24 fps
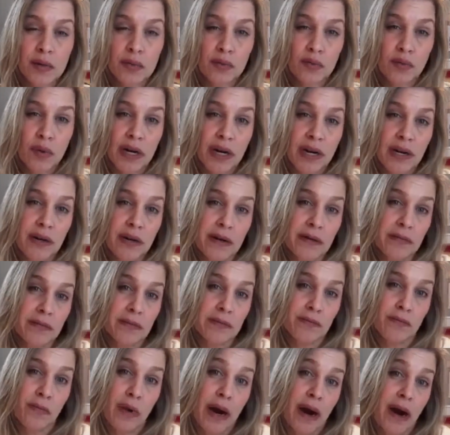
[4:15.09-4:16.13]

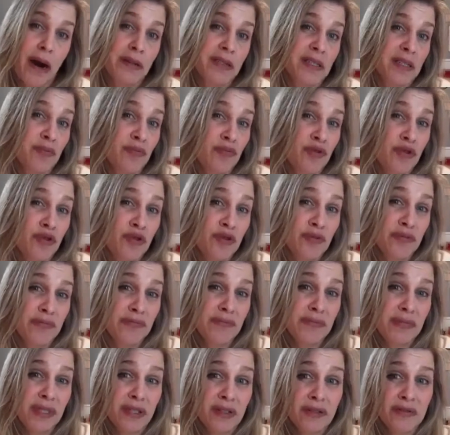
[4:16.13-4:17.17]
Where are some room,
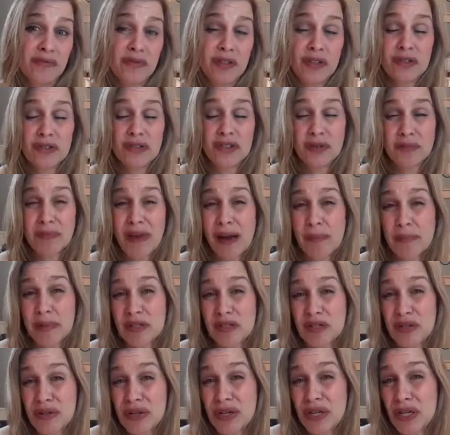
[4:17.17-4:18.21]
there's some
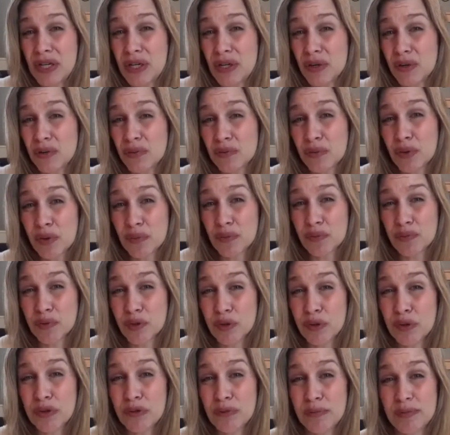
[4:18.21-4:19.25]
opportunity or
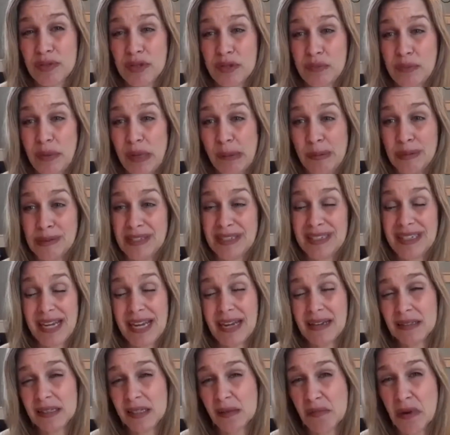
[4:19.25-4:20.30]
room to be able to
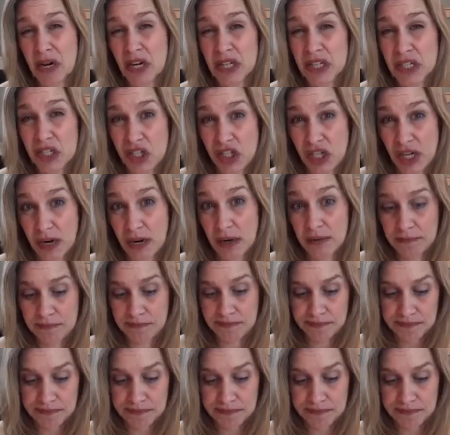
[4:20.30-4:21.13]
take some market share.